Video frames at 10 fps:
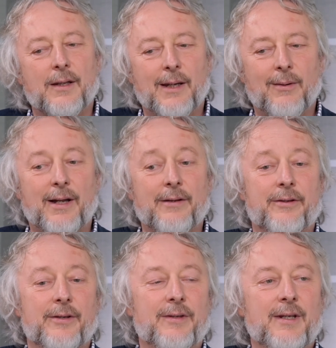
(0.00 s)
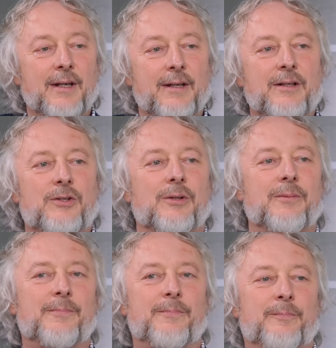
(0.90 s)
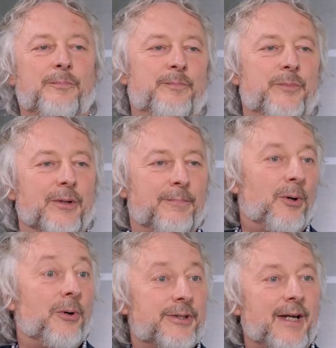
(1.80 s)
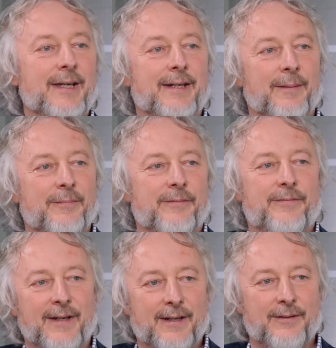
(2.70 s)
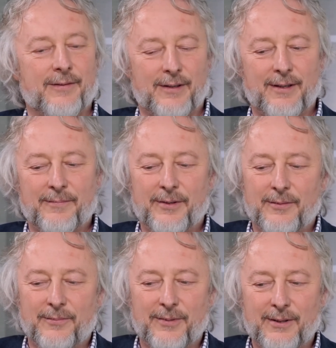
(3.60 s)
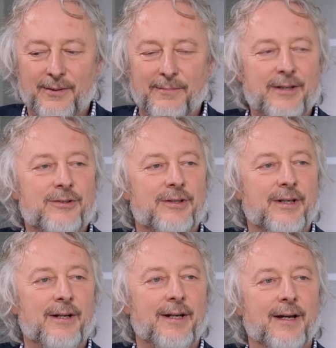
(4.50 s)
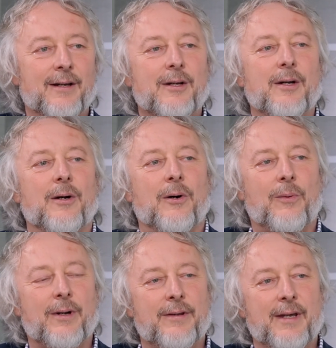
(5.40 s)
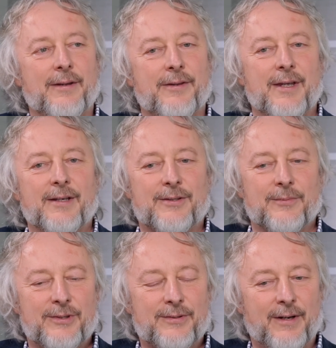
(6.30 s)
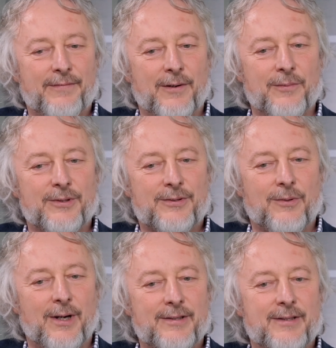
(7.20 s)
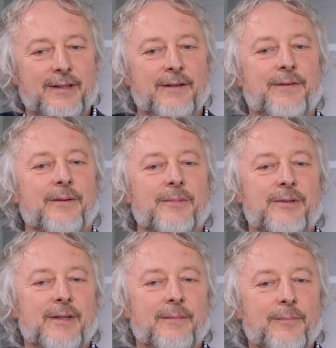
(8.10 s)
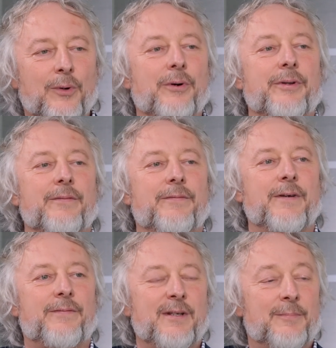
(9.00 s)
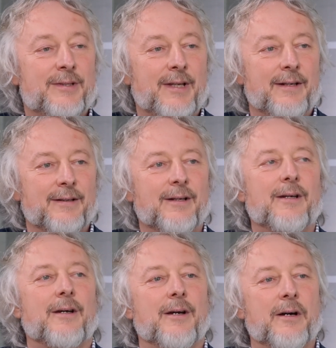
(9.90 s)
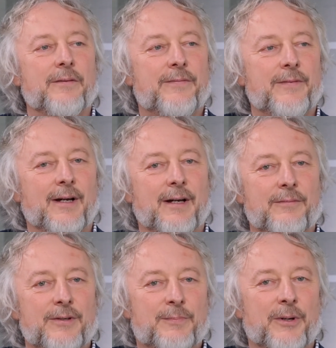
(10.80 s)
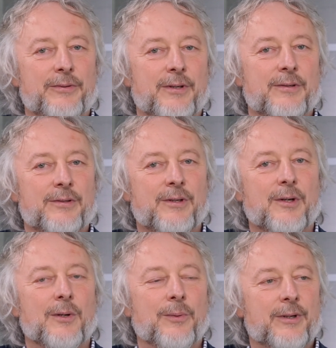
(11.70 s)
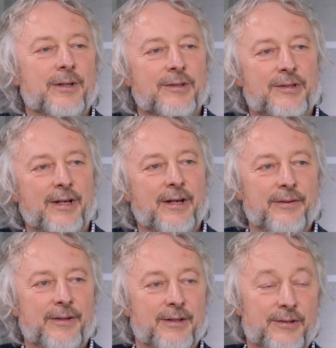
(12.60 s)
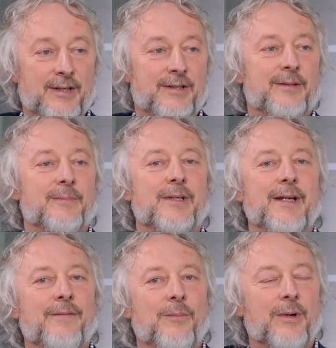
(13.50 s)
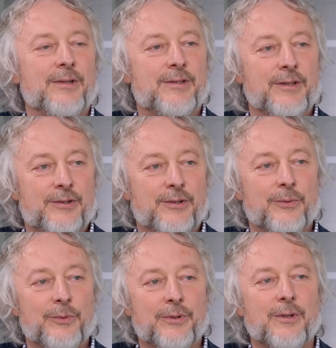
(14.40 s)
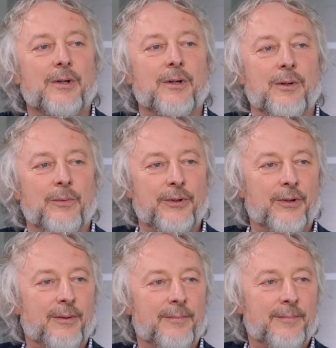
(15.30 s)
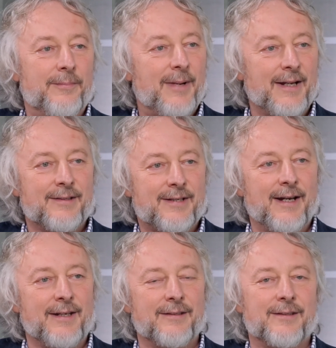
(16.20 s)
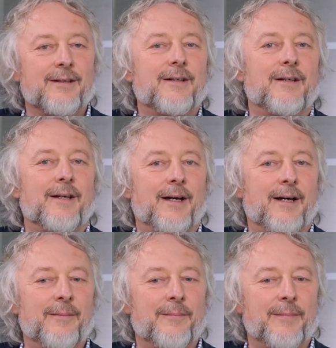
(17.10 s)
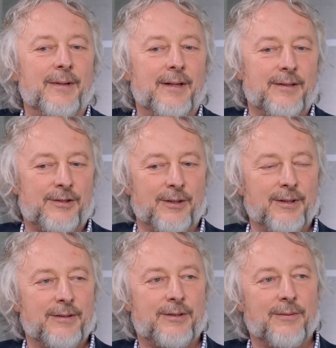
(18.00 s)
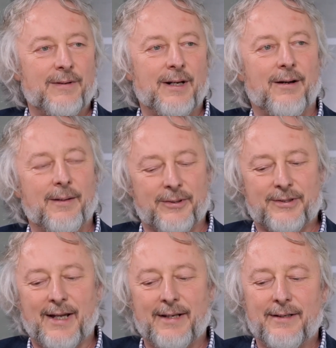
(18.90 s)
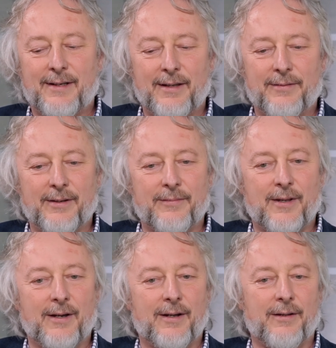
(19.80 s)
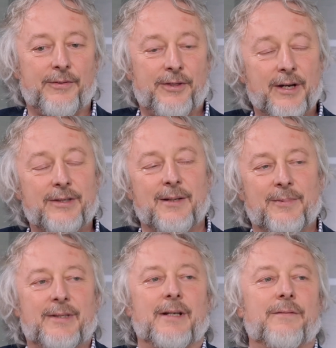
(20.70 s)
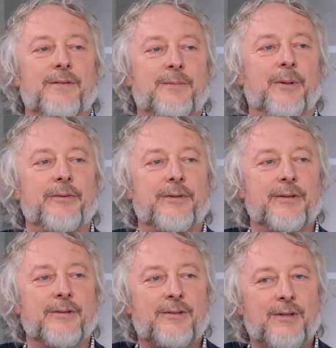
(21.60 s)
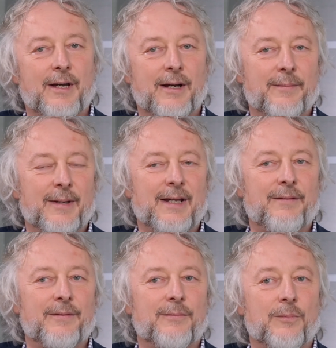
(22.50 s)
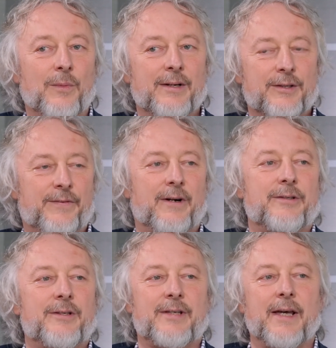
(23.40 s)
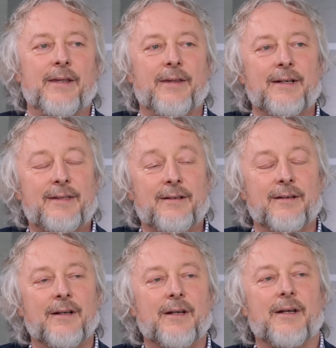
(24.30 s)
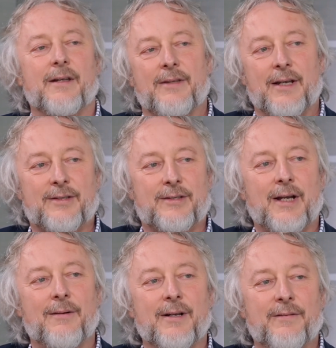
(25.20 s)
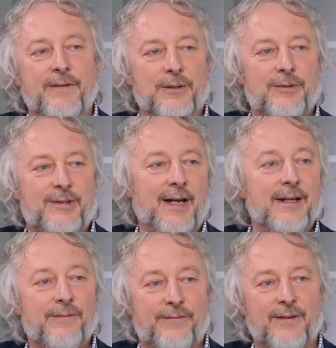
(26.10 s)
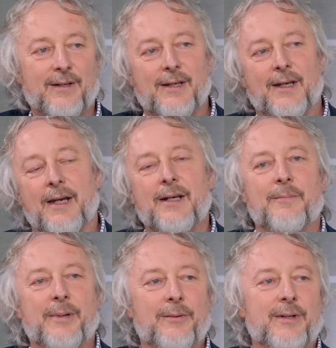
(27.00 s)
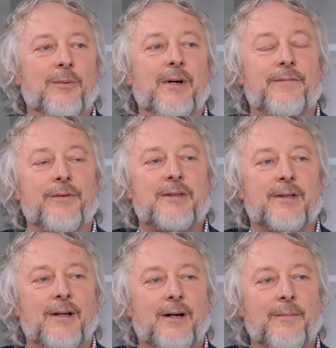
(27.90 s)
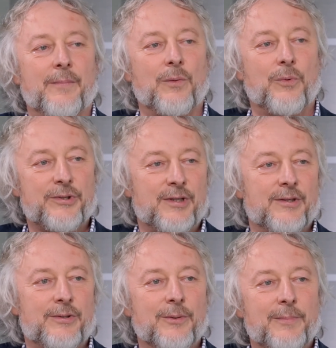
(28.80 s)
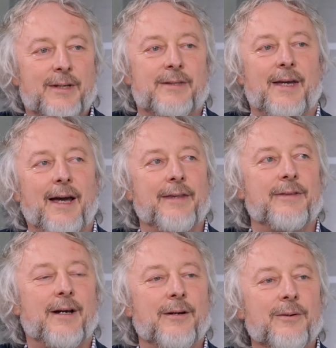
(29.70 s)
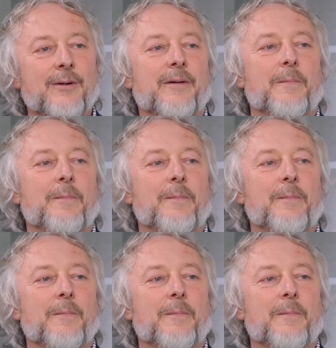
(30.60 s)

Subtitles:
Yeah, well, other than the initial sort of poor take-up figure that we mentioned earlier, one of the other things that I felt was quite significant was that more than 50% of respondents were concerned that systems, even once installed, were not maintained to a reliable standard, and that 30% of respondents even went as far as to say that they didn't necessarily feel safe in a building where voice alarm was installed because they had no